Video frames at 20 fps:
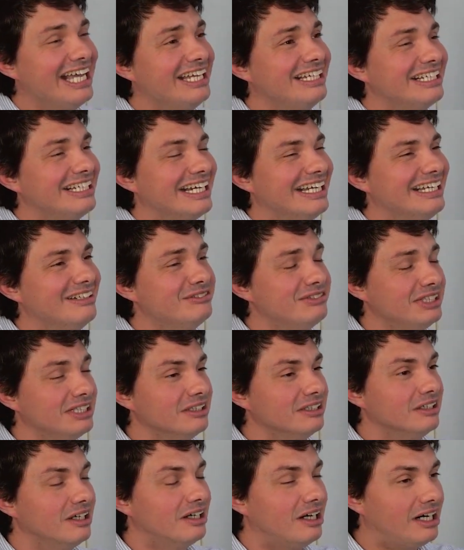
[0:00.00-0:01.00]
I have a
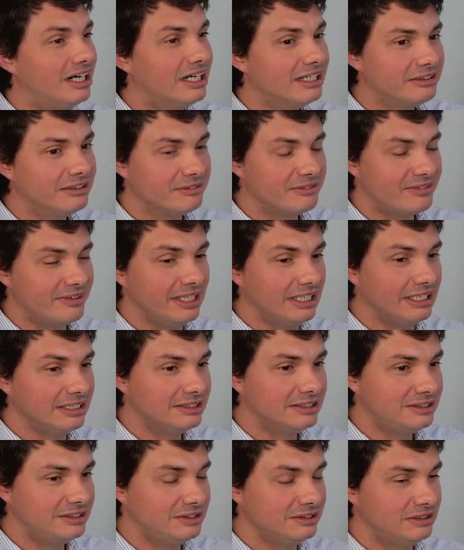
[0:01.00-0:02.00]
lot of
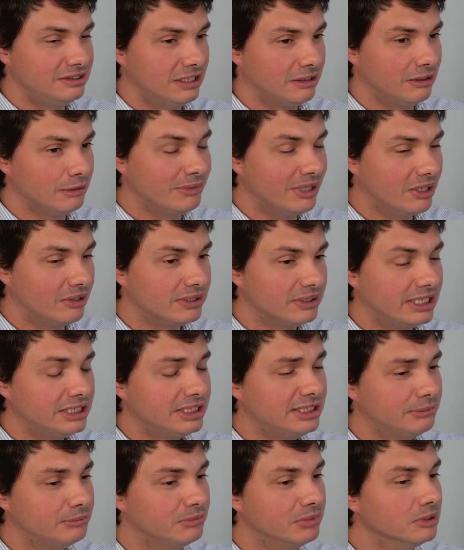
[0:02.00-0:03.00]
things to tell about. There's
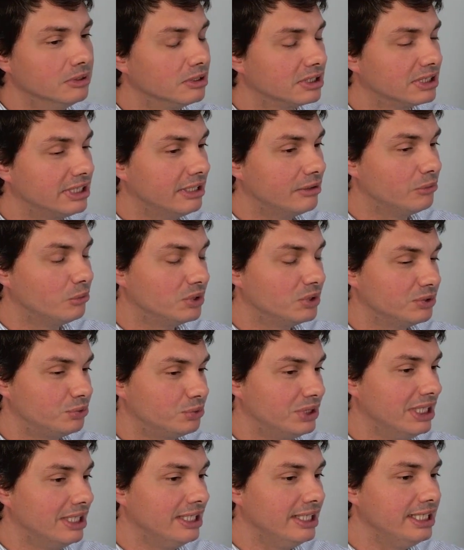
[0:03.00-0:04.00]
a book that was
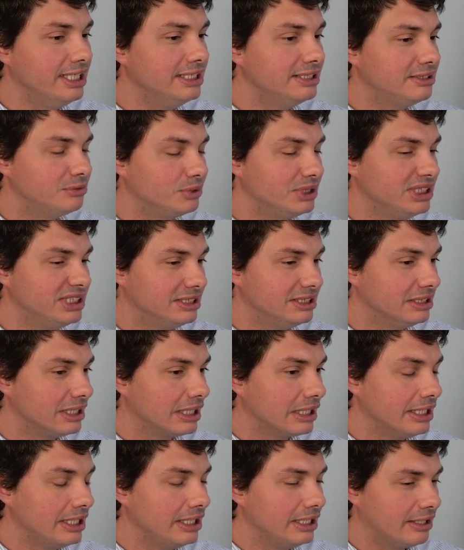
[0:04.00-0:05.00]
released
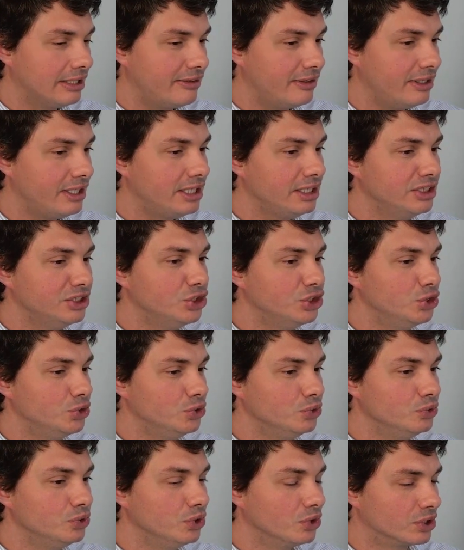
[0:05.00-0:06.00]
recently, I think in
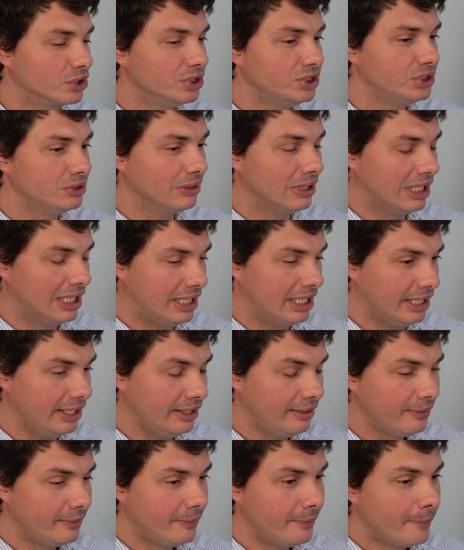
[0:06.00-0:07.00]
June or July.
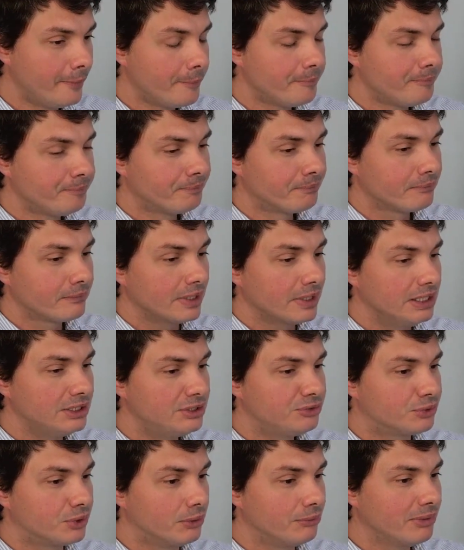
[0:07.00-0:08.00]
It's
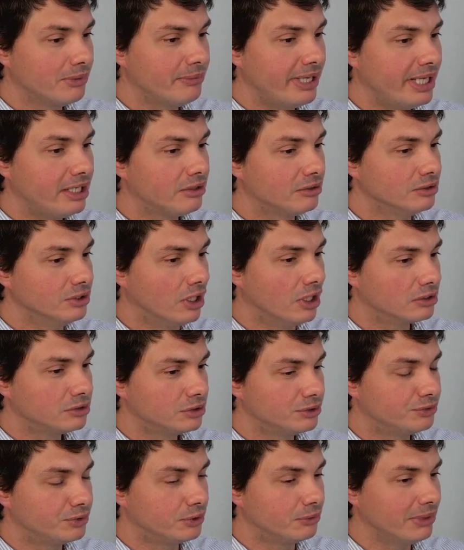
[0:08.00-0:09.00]
from a medical doctor
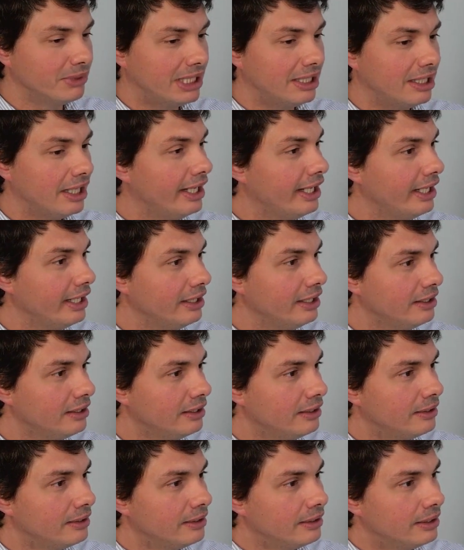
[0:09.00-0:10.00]
from LA.
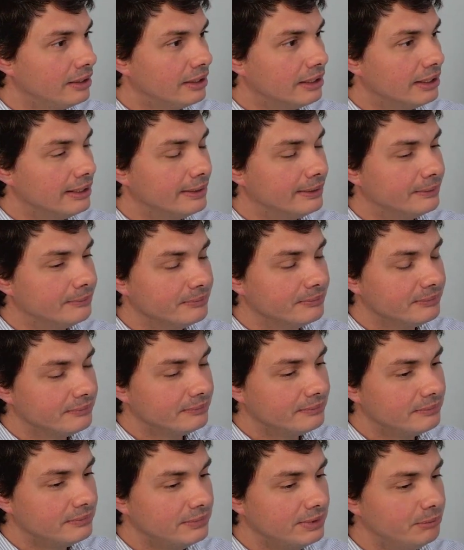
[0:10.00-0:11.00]

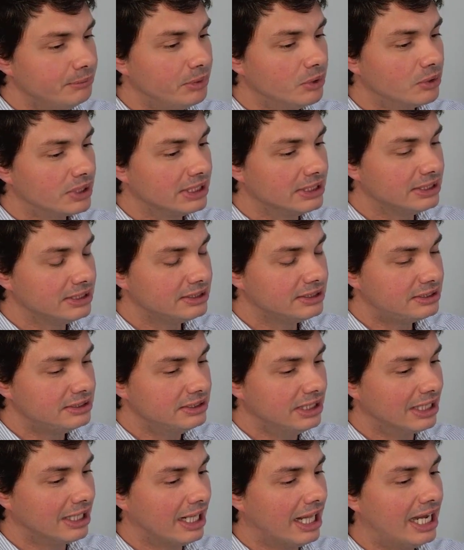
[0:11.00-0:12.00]
The book is The
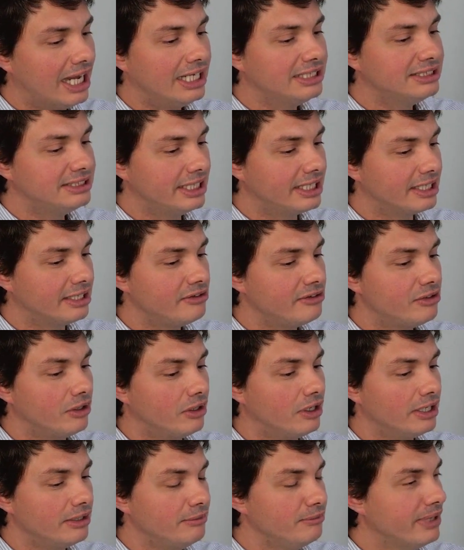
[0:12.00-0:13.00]
Lies That I
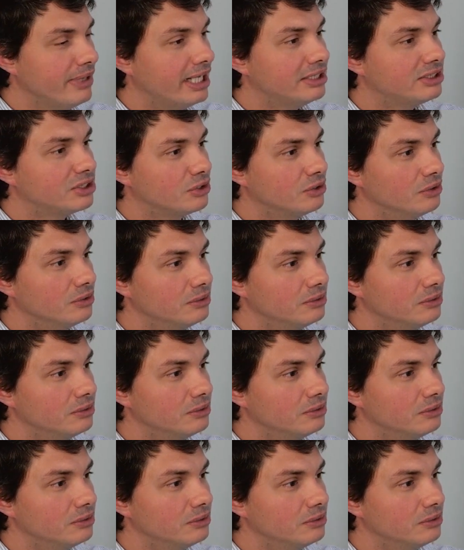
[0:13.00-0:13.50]
Thought in Med School.